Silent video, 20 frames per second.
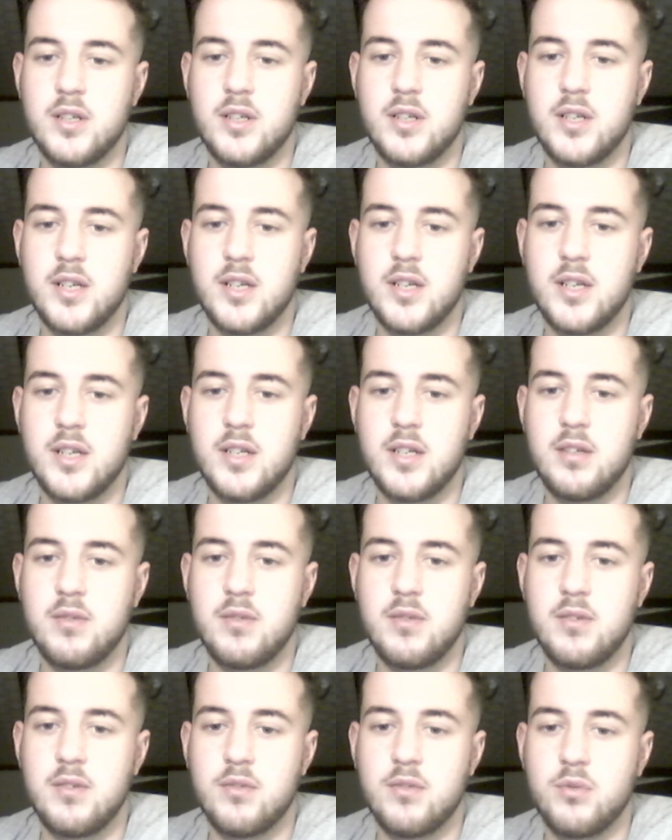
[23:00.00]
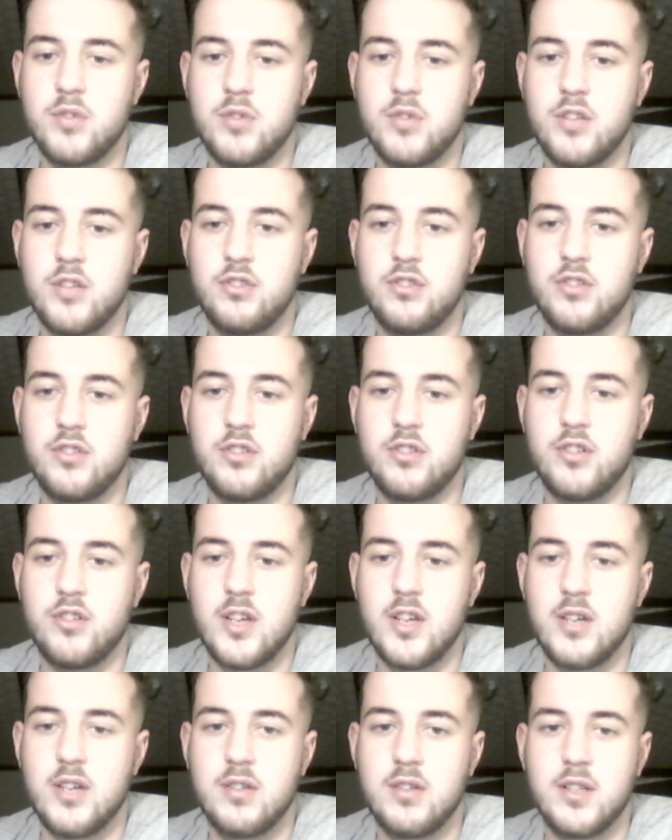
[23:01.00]
then we just dodge the
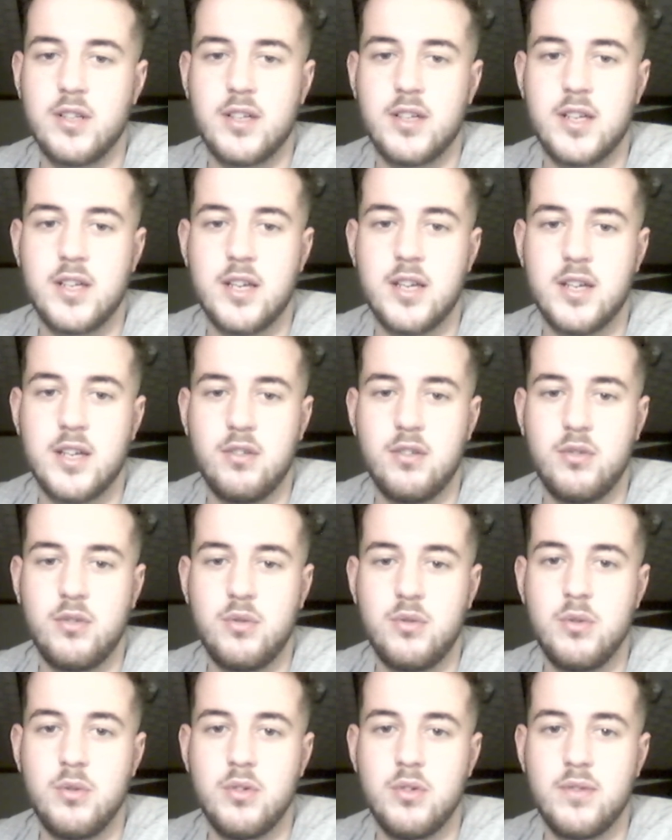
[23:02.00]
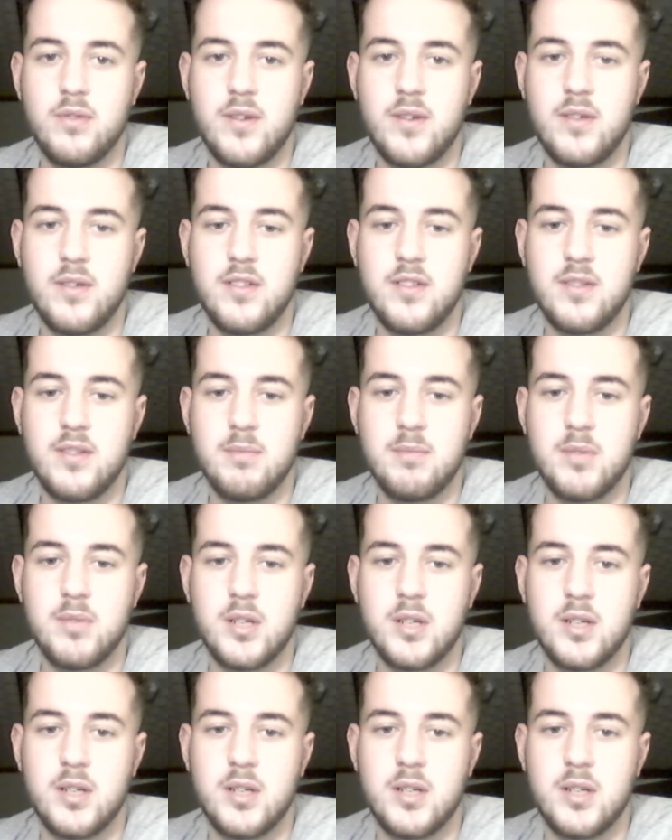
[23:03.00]
check, the king h2, very simple.